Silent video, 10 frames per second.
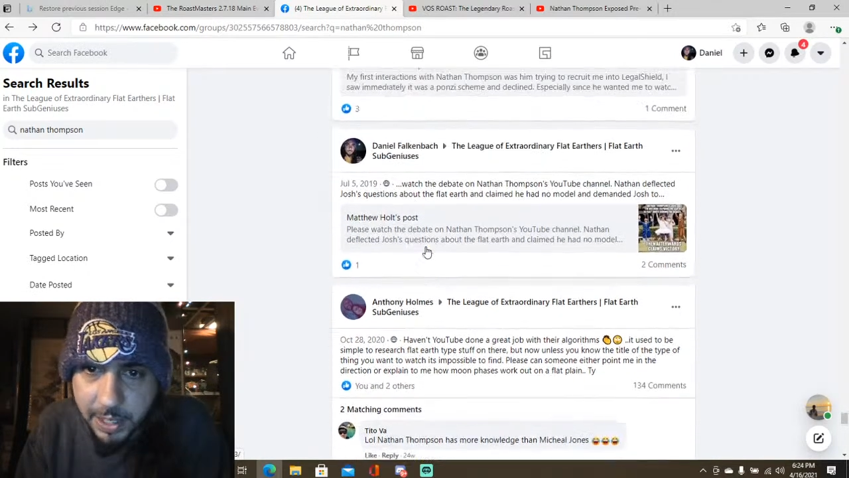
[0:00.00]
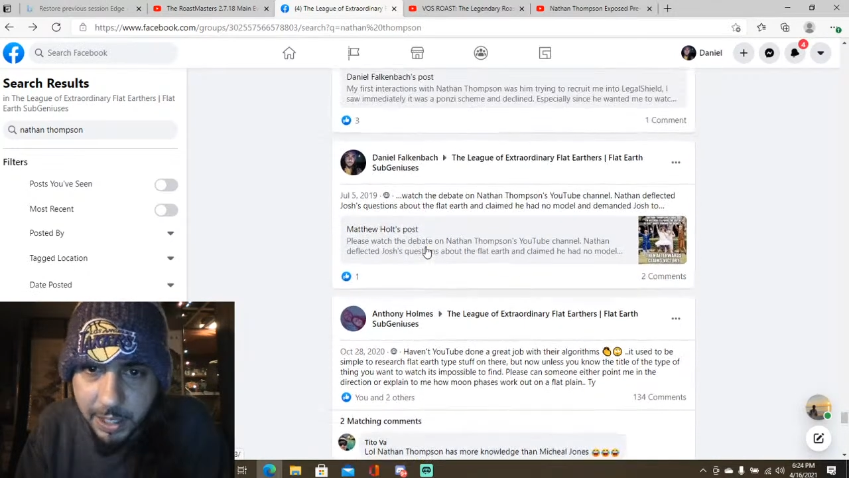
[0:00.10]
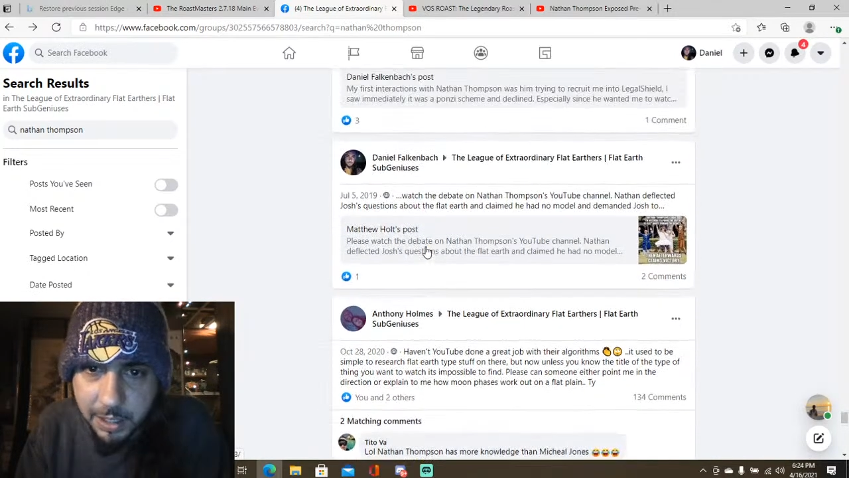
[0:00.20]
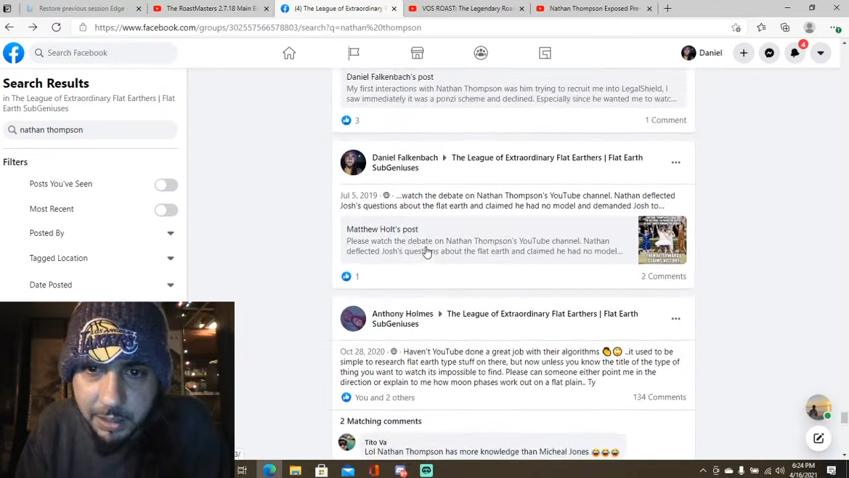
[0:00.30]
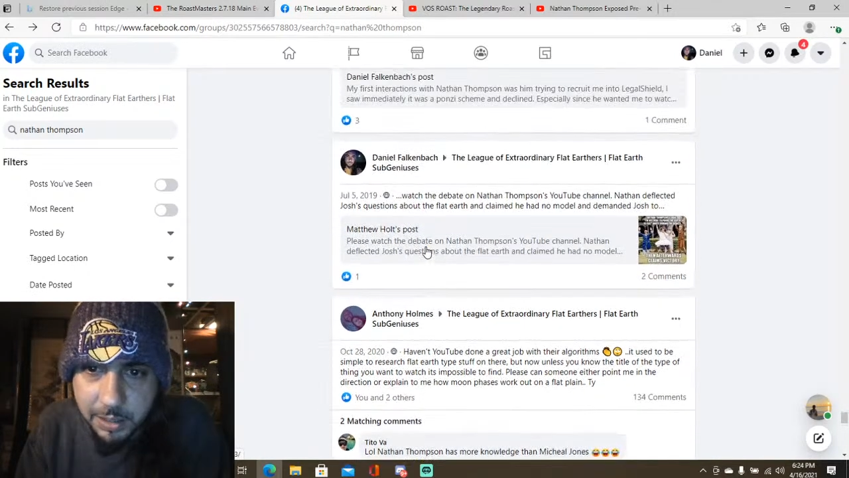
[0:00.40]

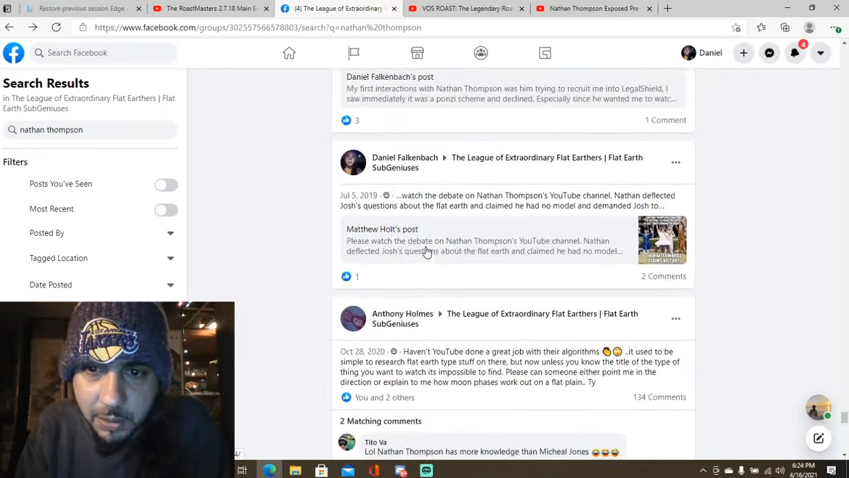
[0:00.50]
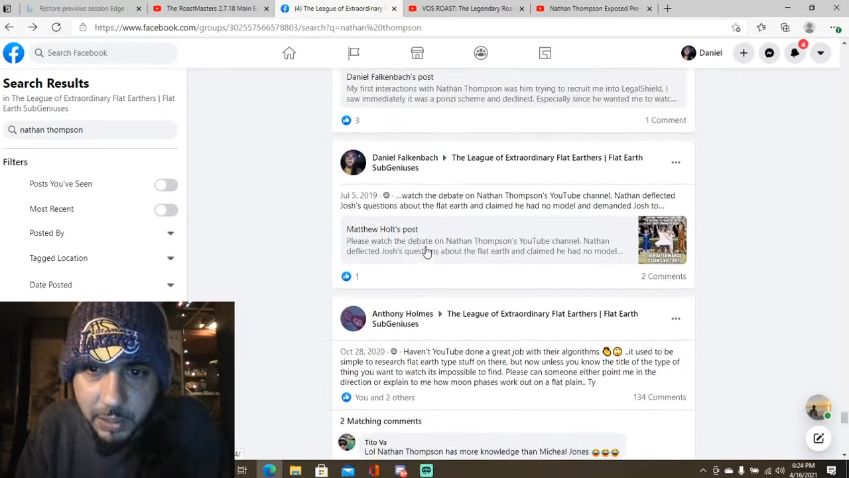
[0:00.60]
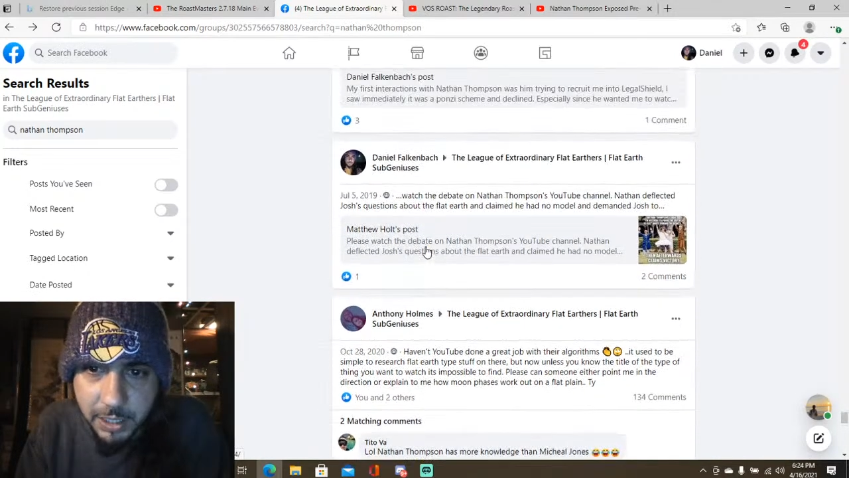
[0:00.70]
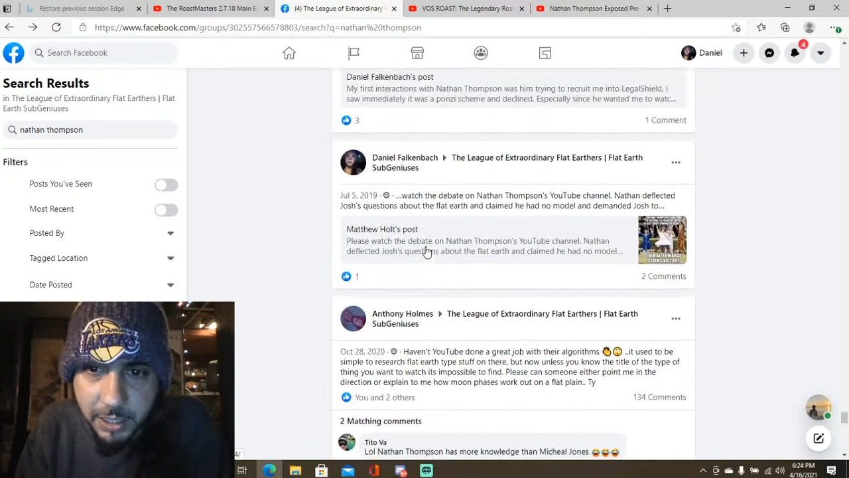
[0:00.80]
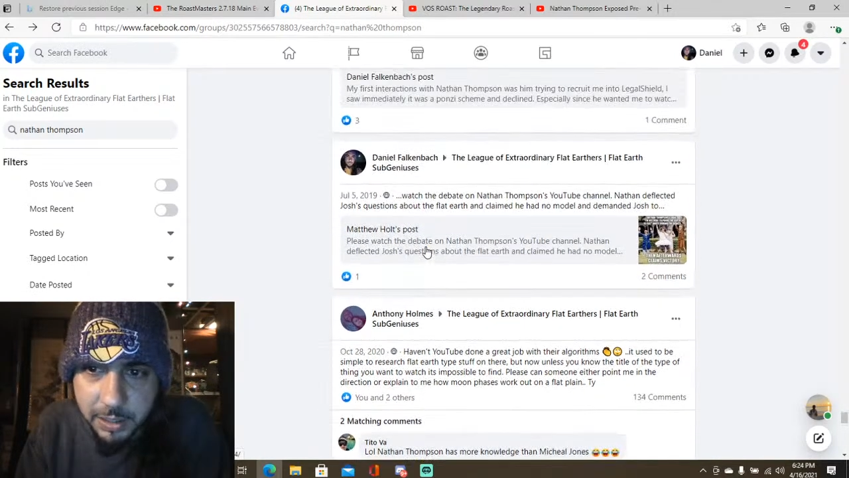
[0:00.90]
he's
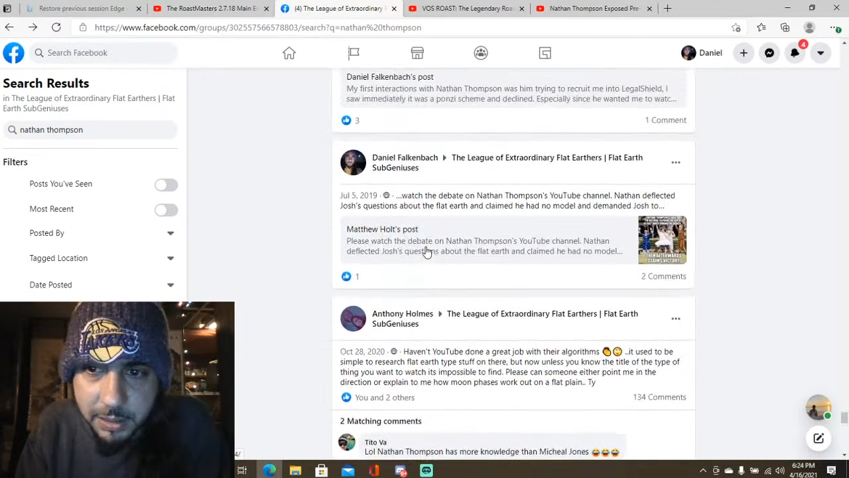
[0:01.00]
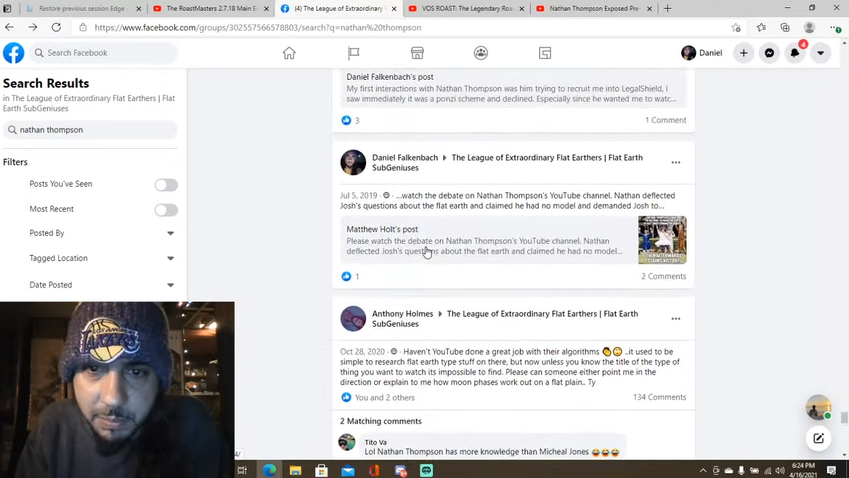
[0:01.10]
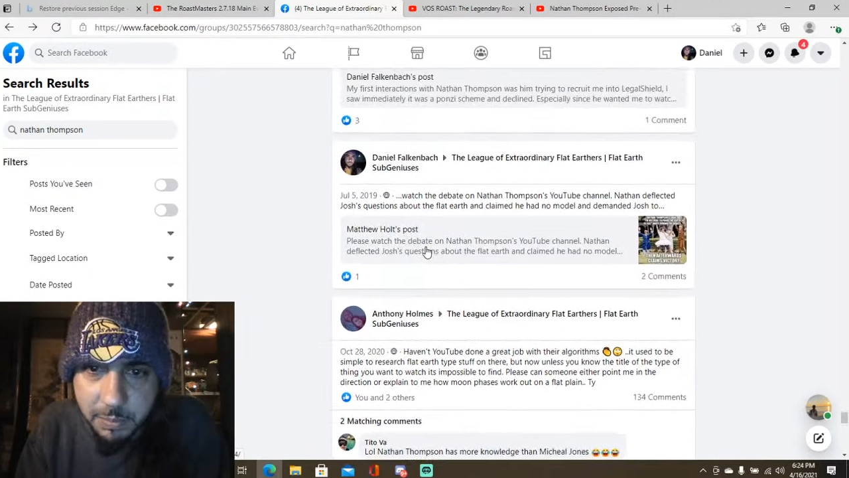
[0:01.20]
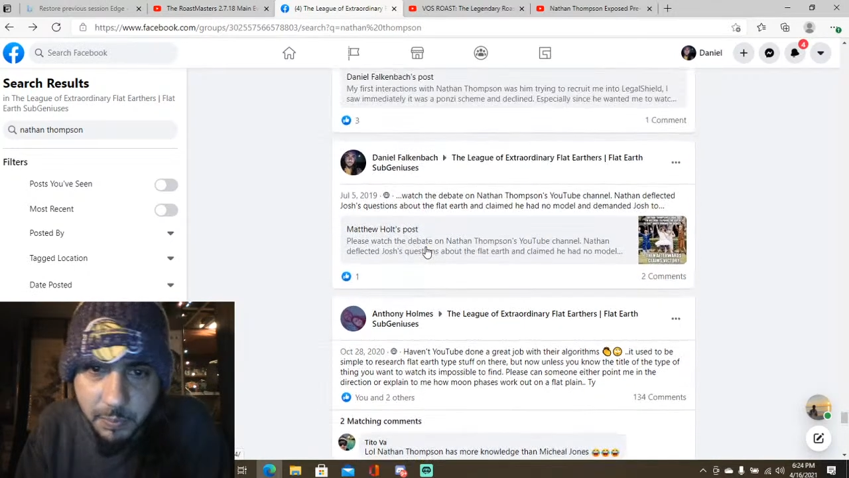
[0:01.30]
only in this